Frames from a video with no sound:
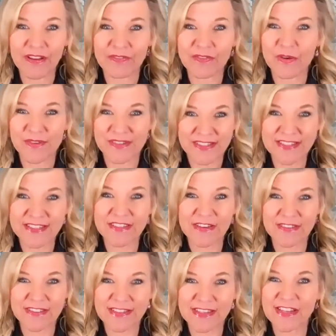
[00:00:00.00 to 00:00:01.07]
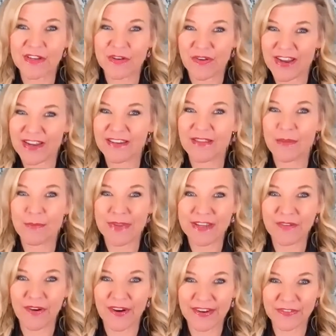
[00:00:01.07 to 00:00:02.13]
if you insist on sticking your hand in the
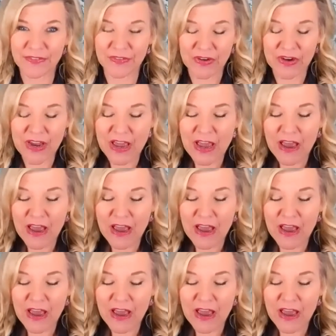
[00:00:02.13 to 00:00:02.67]
meat grinder.